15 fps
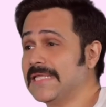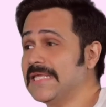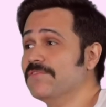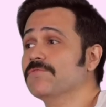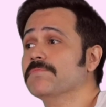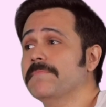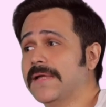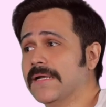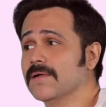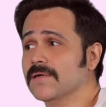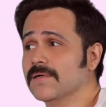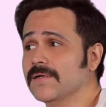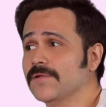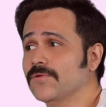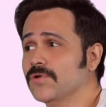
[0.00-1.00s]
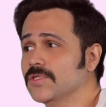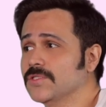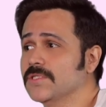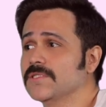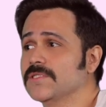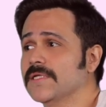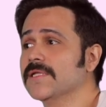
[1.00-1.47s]
and even better an
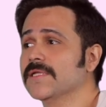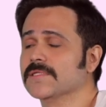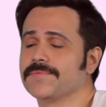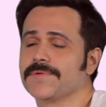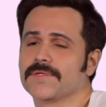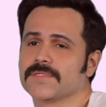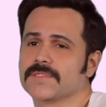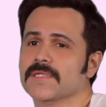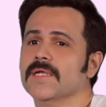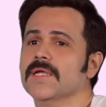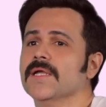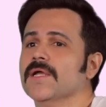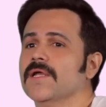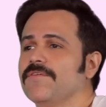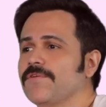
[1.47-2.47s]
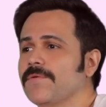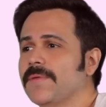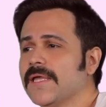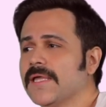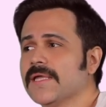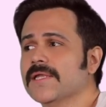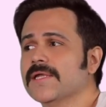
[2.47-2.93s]
original series because if you're
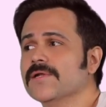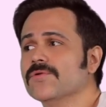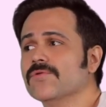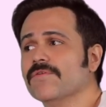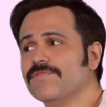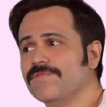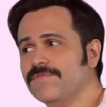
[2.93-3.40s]
making it into a